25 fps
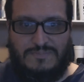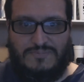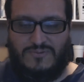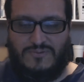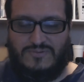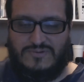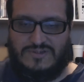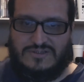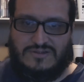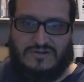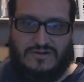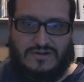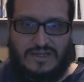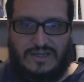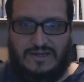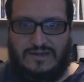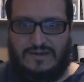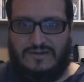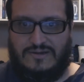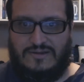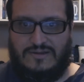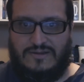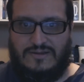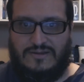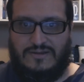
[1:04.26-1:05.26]
would start
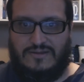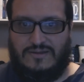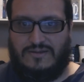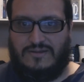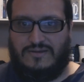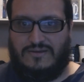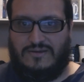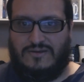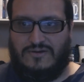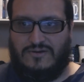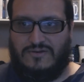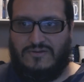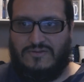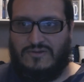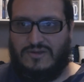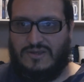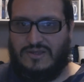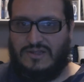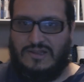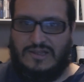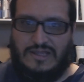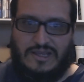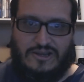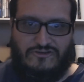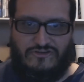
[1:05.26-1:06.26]
getting the
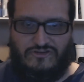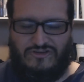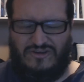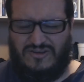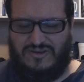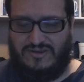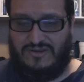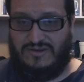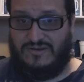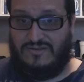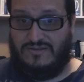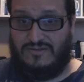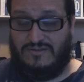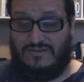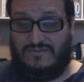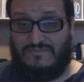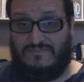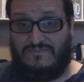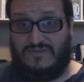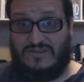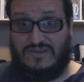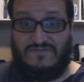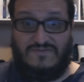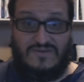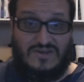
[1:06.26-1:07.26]
collection and
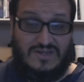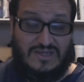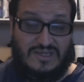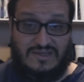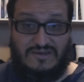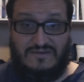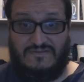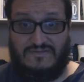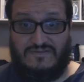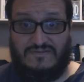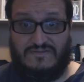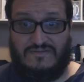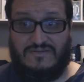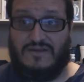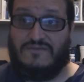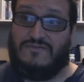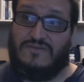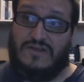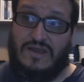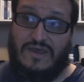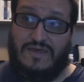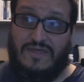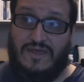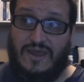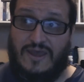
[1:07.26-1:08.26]
the DVDs and stuff
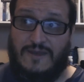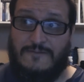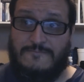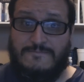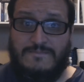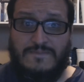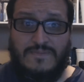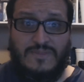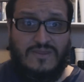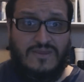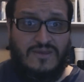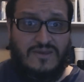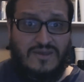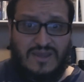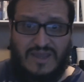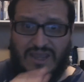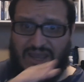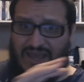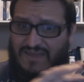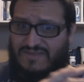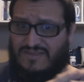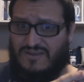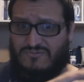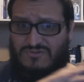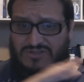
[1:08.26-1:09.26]
like that.
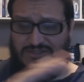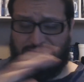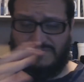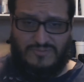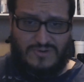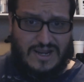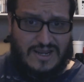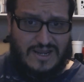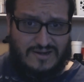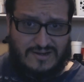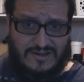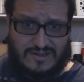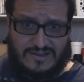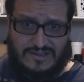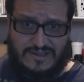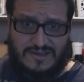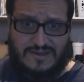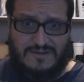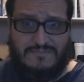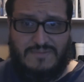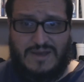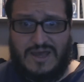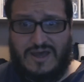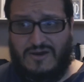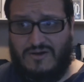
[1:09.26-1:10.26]
And they would sporadically
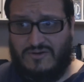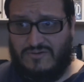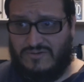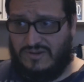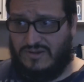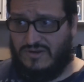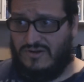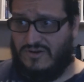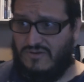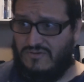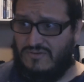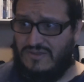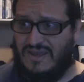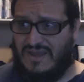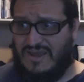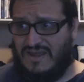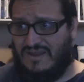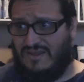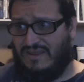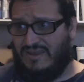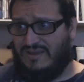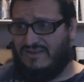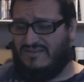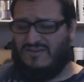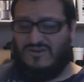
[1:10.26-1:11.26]
come out. They
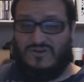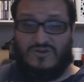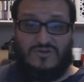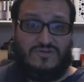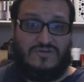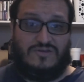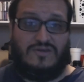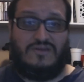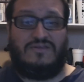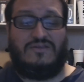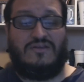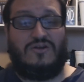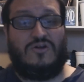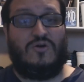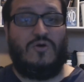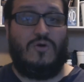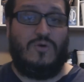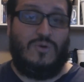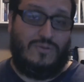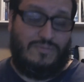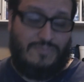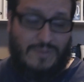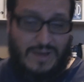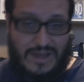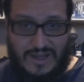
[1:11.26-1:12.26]
had like the
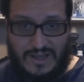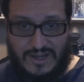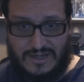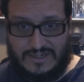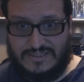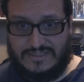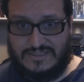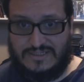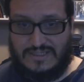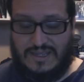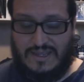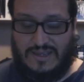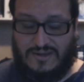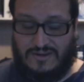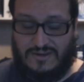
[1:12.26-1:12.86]
gold box that,